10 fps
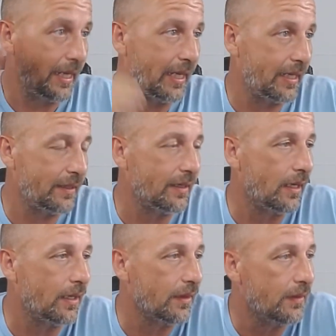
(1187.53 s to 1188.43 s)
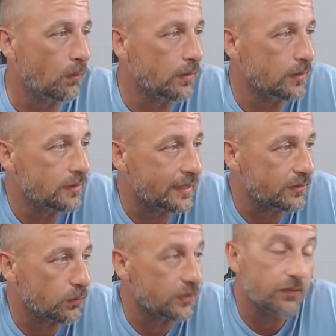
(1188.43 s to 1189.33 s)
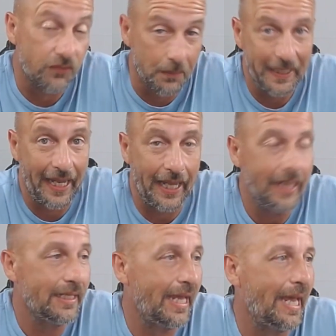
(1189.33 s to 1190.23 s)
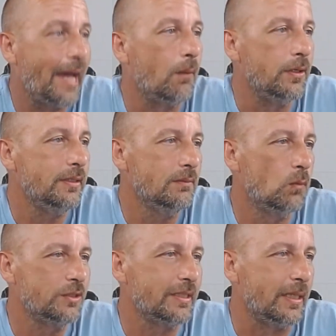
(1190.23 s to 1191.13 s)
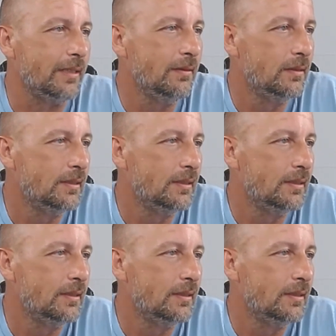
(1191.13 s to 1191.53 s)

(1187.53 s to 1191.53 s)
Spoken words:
And this was from Kay Atwood, once again.